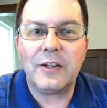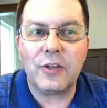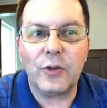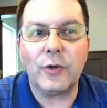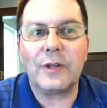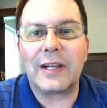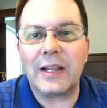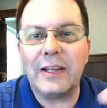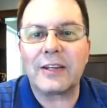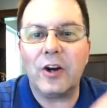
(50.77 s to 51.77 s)
dude,
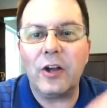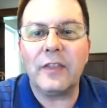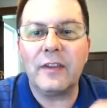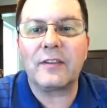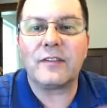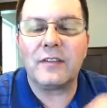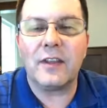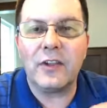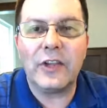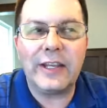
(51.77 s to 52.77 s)
click on
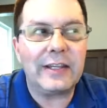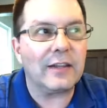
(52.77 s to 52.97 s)
the link